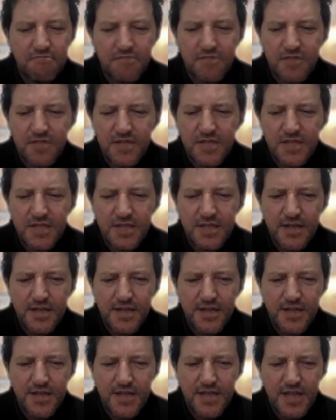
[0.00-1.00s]

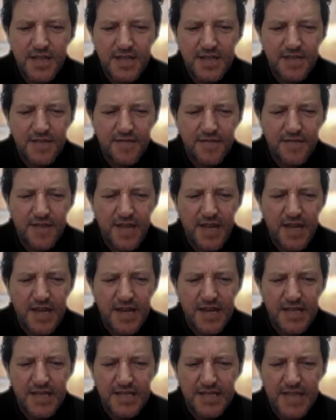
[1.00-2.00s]
considered this as a
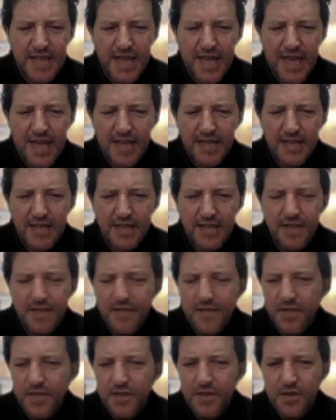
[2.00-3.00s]
violence act,
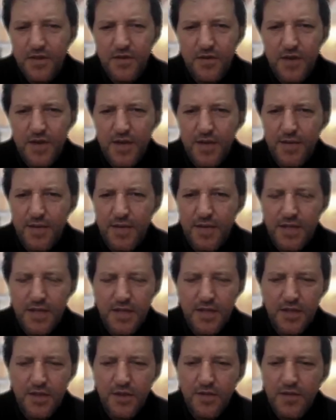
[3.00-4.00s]
even though, I mean,
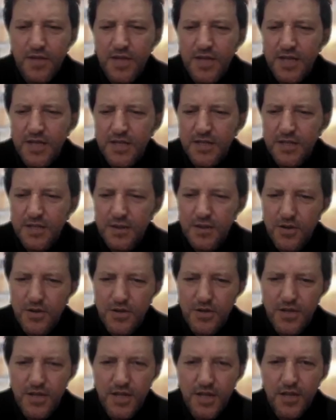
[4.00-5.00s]
throwing a stone
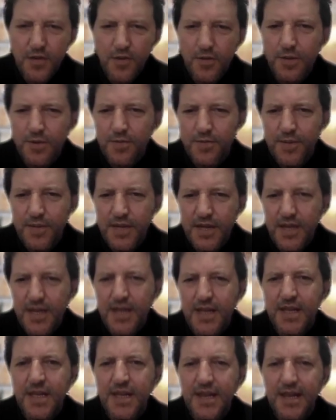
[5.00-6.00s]
at a human being
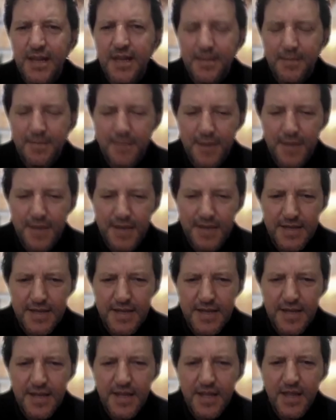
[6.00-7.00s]
can kill him, but
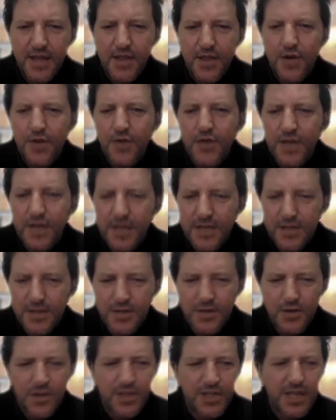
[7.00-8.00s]
throwing a
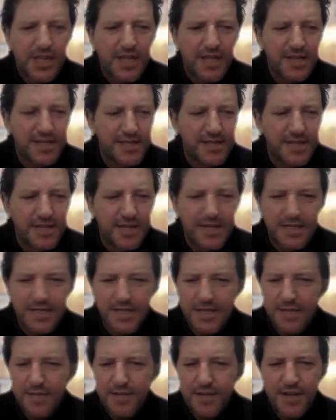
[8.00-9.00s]
stone in a
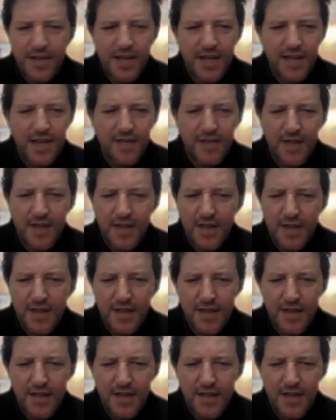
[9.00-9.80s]
60 Merkava